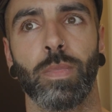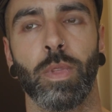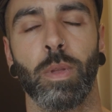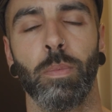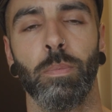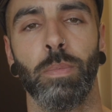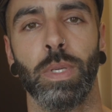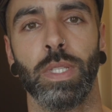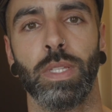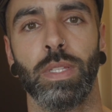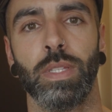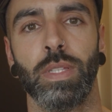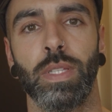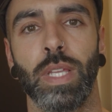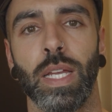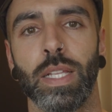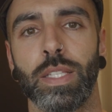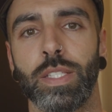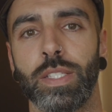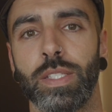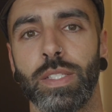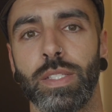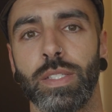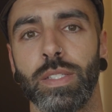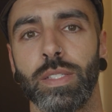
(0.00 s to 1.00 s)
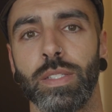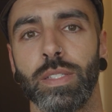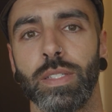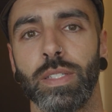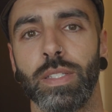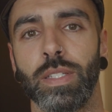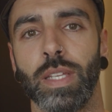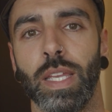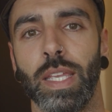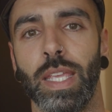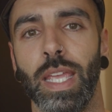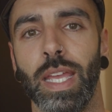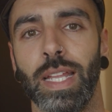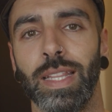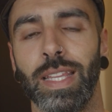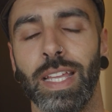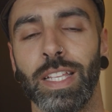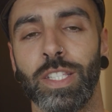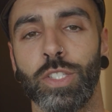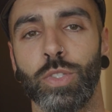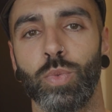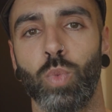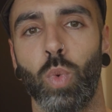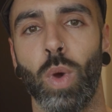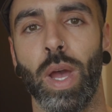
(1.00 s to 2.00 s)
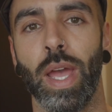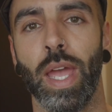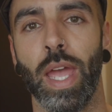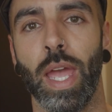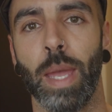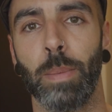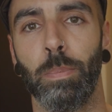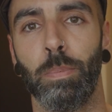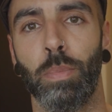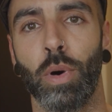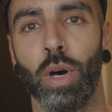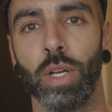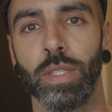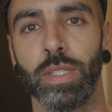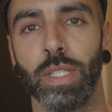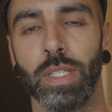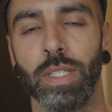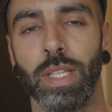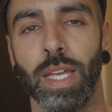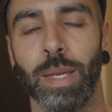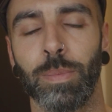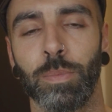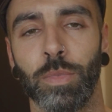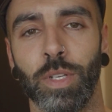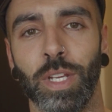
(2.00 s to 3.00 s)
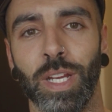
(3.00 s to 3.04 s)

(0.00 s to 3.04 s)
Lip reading: But that's why I bought the damn